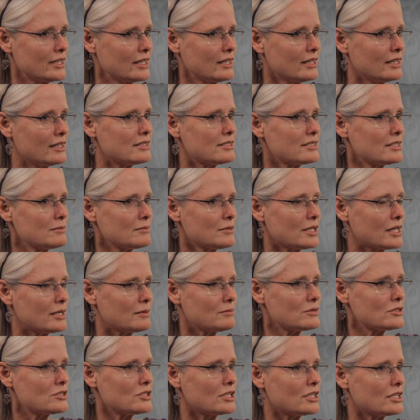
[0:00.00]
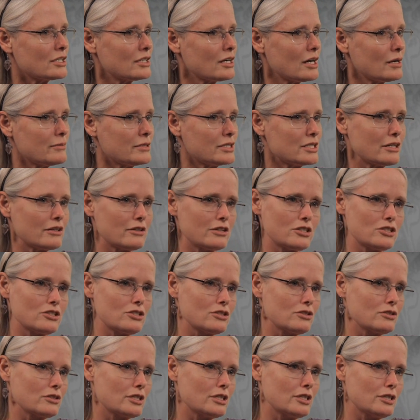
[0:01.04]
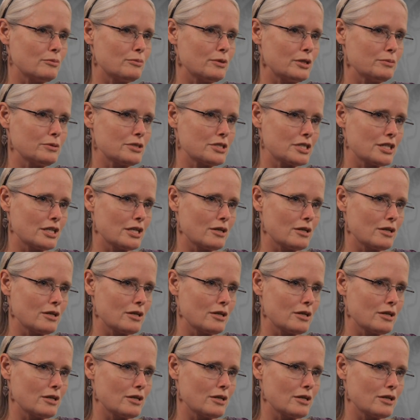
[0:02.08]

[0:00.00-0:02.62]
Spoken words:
Sometimes in commentaries you'll hear people say,